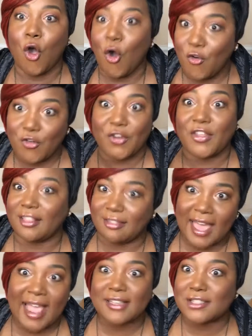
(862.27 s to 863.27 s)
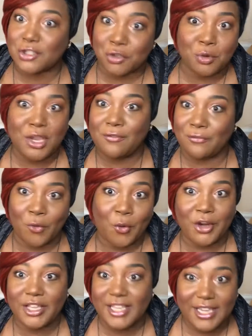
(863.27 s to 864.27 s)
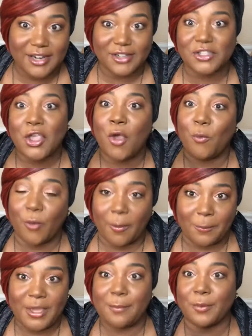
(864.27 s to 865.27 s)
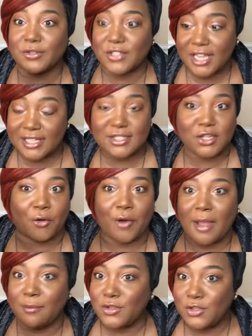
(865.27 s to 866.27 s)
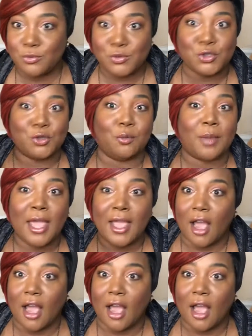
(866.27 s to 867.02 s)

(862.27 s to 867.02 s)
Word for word: over the last three, four years where people's Instagram, YouTube,